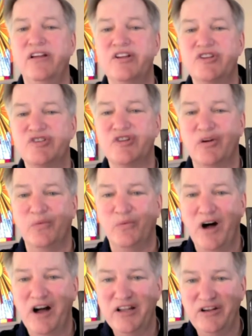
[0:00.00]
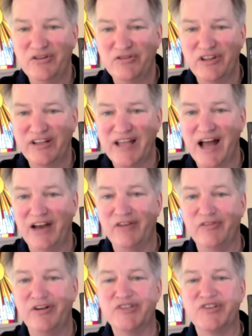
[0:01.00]
Start walking through the
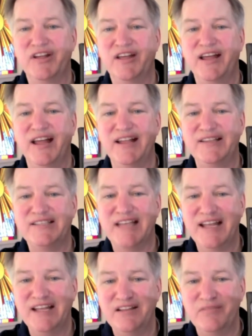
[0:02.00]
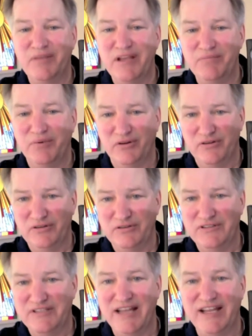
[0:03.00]
galleries and taking the people,
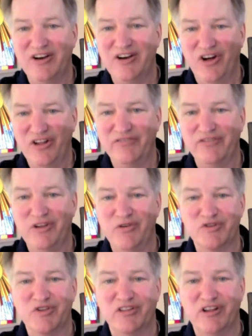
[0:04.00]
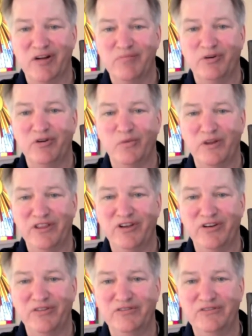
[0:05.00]
taking all the viewers of the art book with
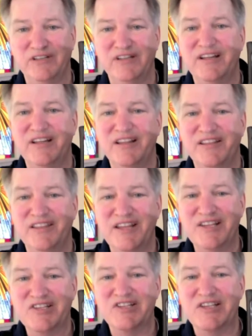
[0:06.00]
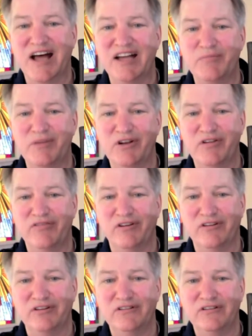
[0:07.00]
you. This is how to
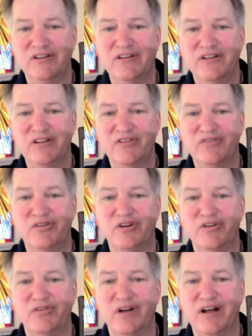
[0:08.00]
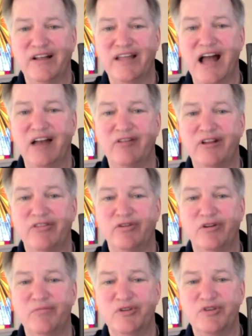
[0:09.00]
maneuver through a gallery,
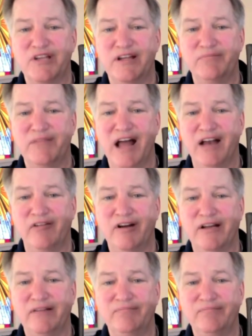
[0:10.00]
through a museum gallery.